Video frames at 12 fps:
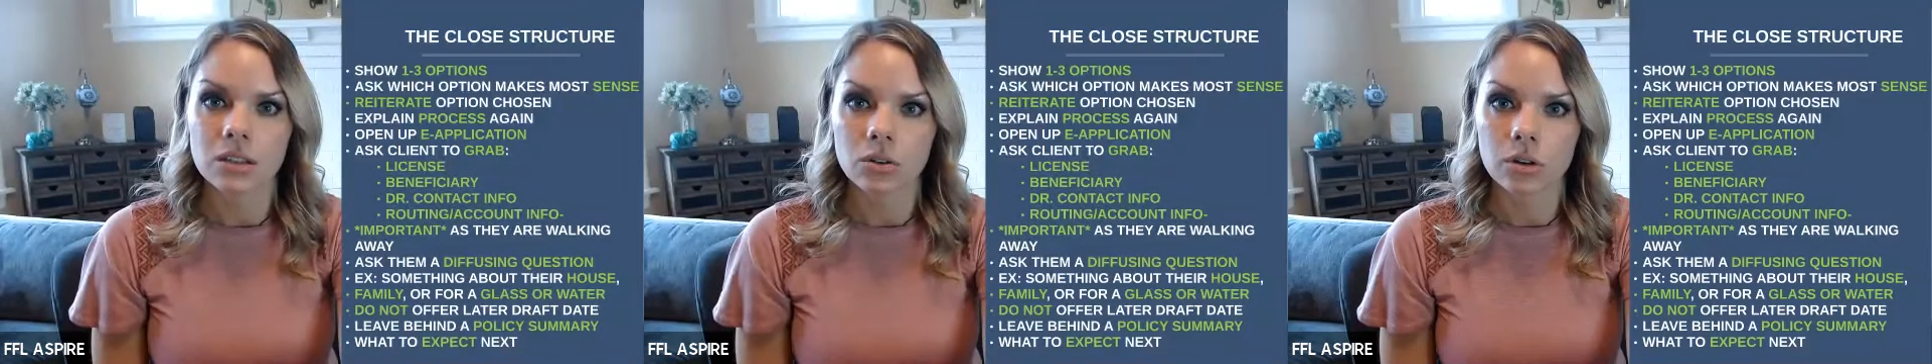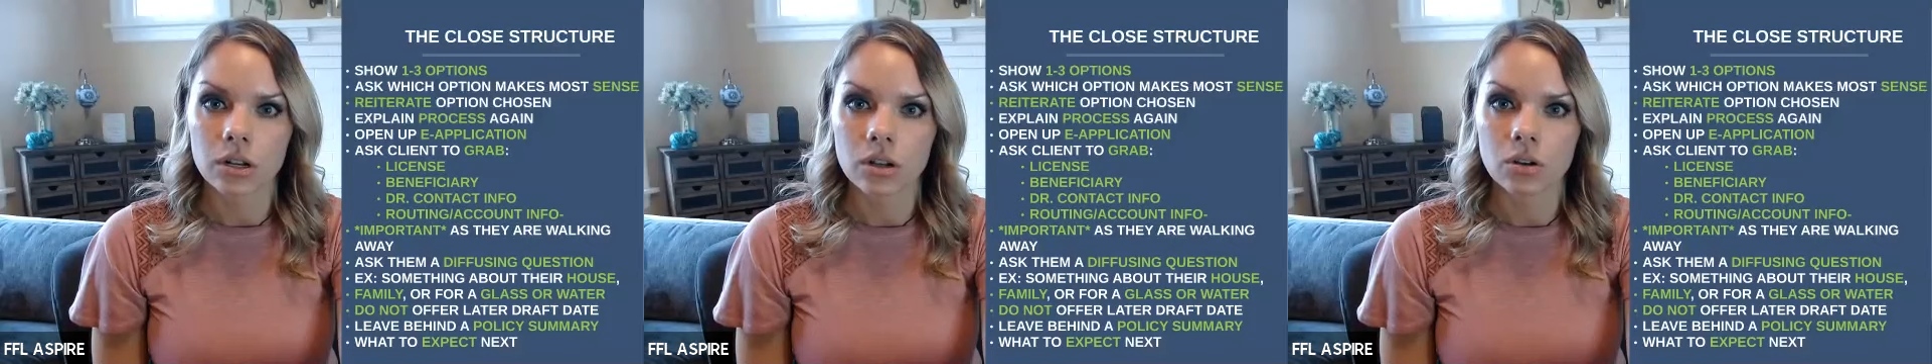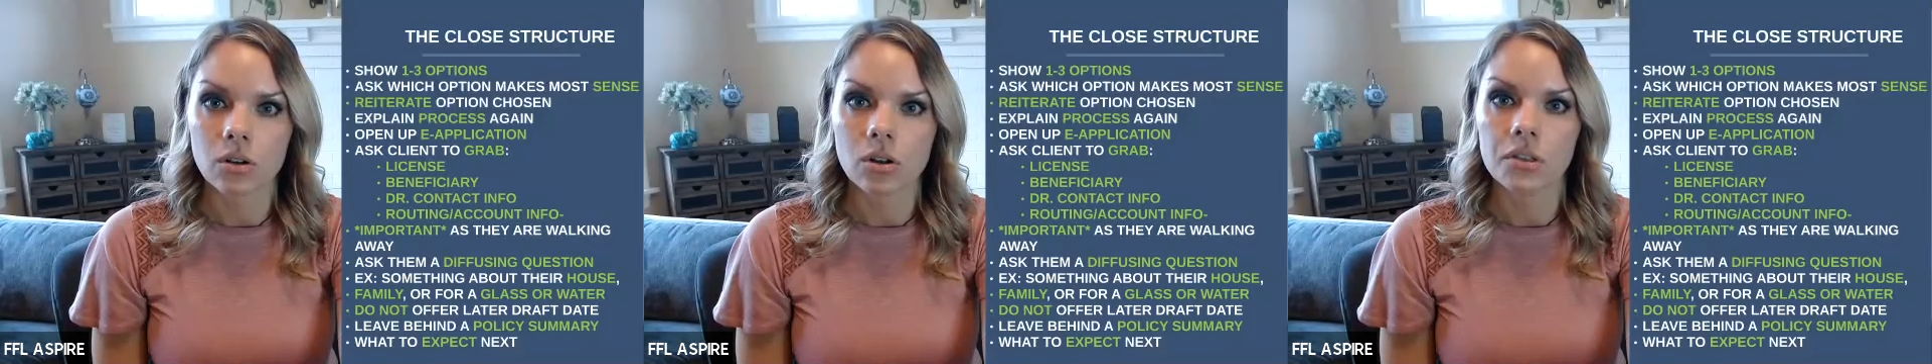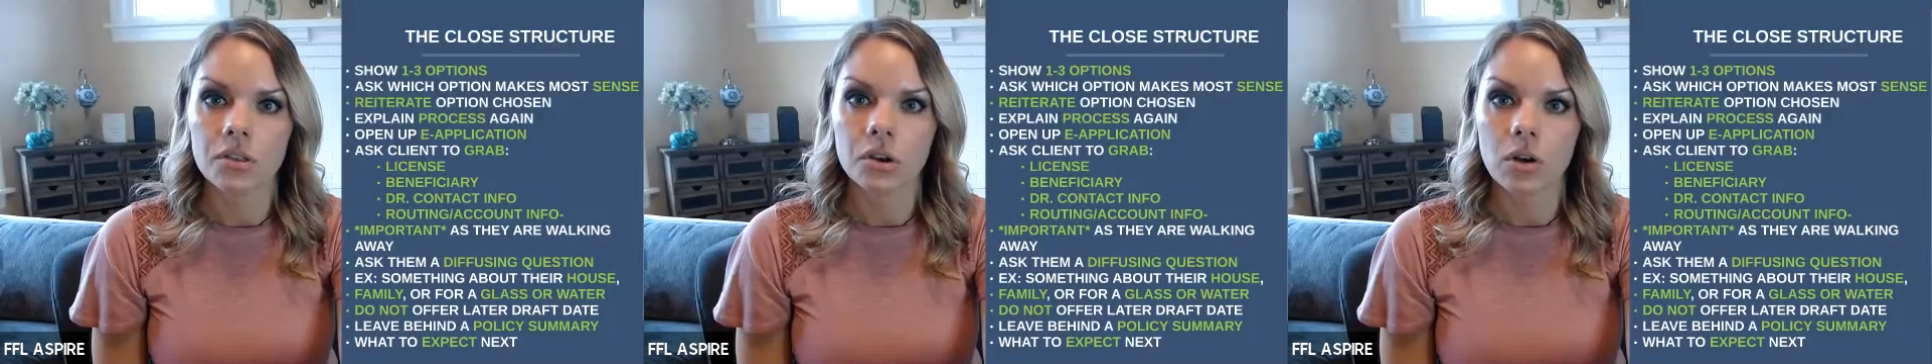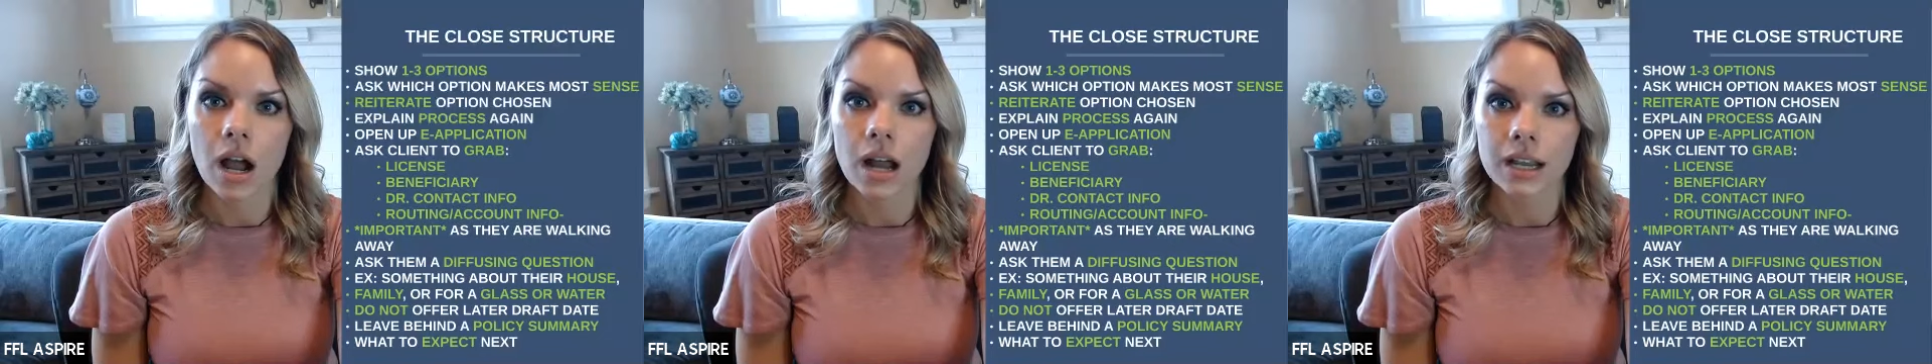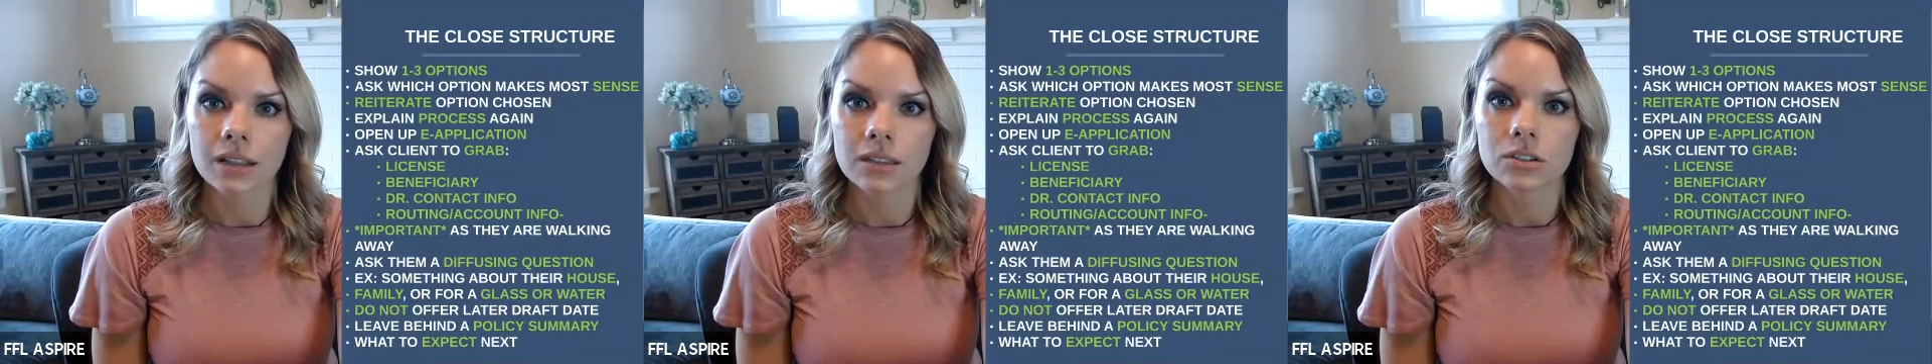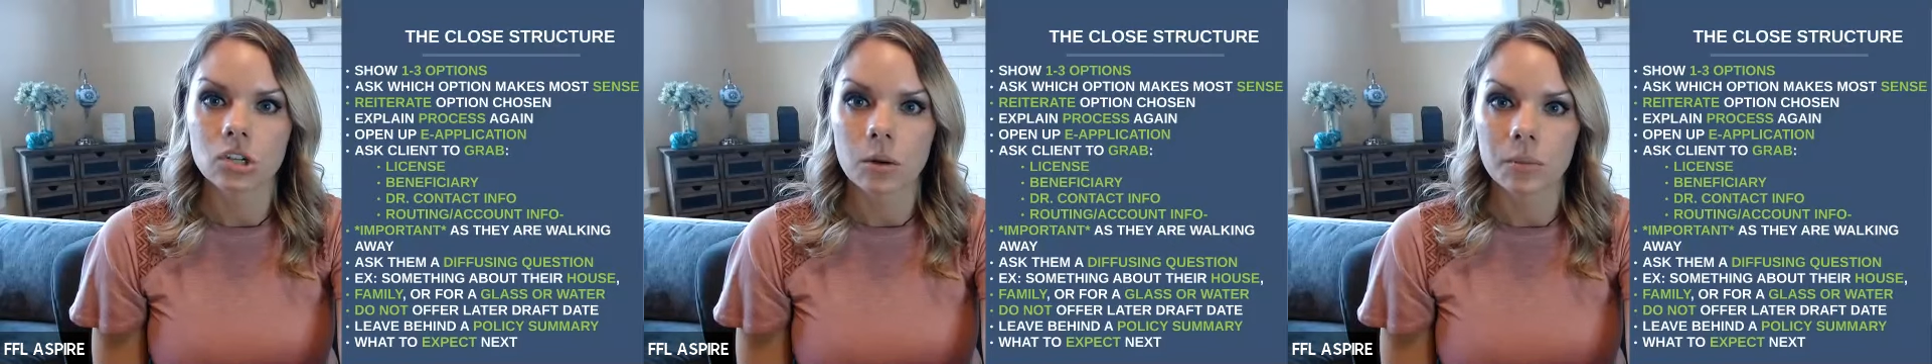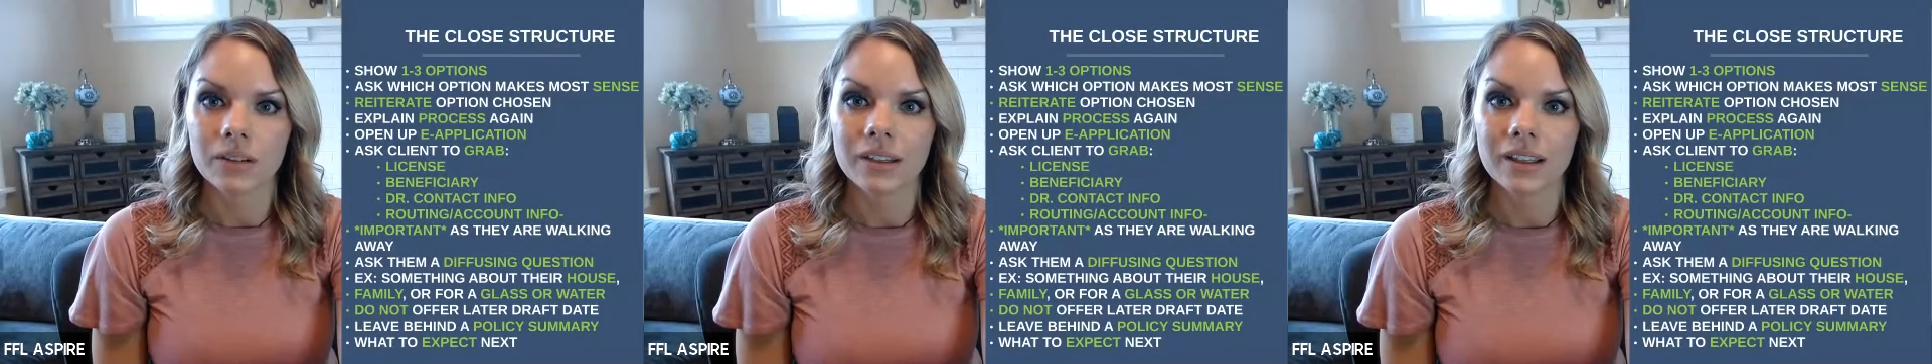the critical, the chronic, the
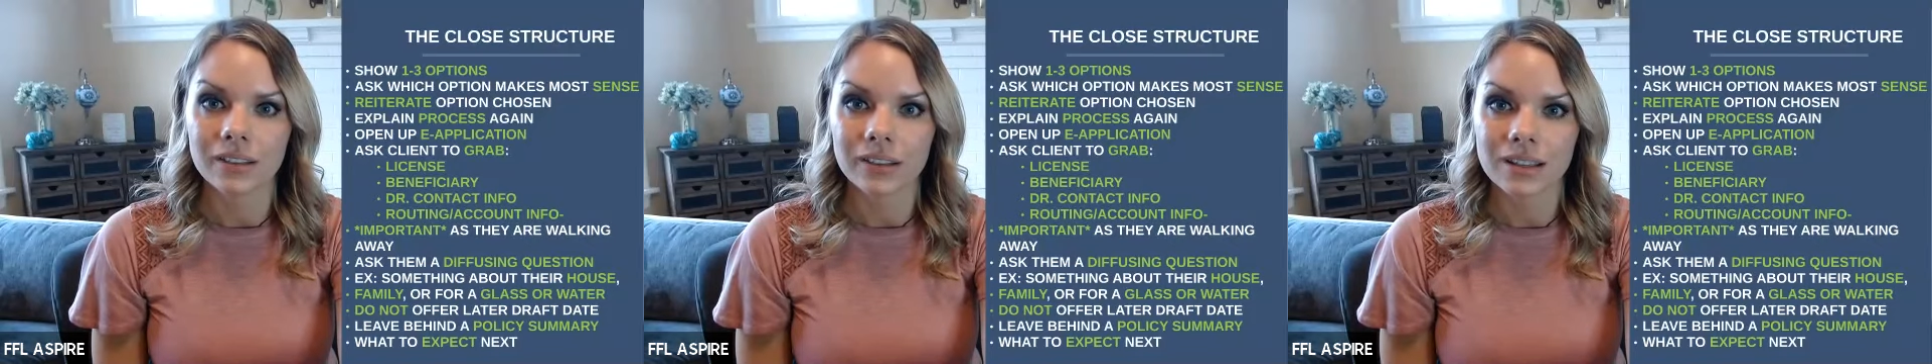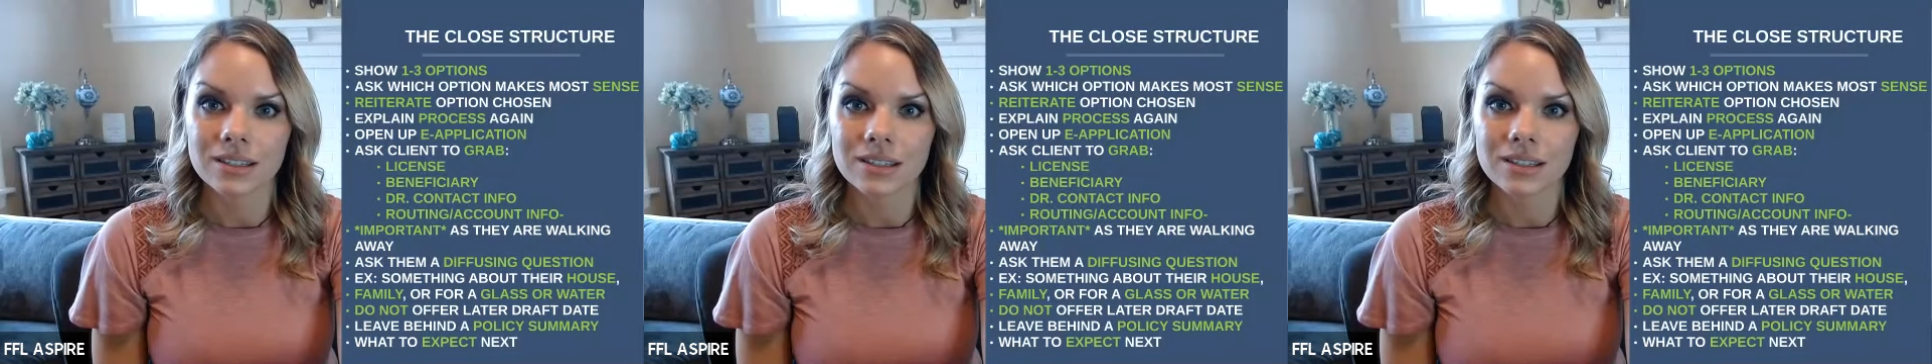terminal illness.